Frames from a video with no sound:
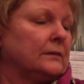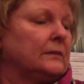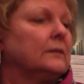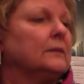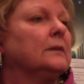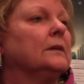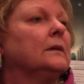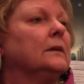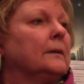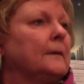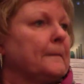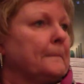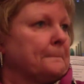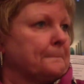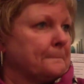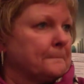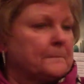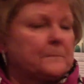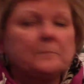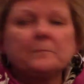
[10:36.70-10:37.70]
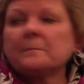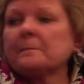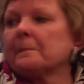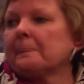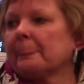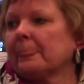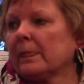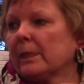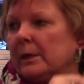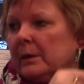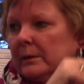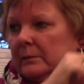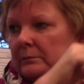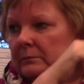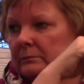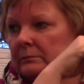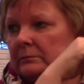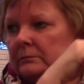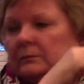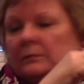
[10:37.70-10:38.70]
So you just put in a consultant
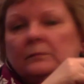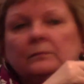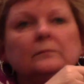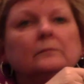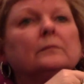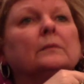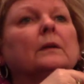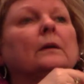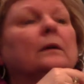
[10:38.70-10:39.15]
gift in there,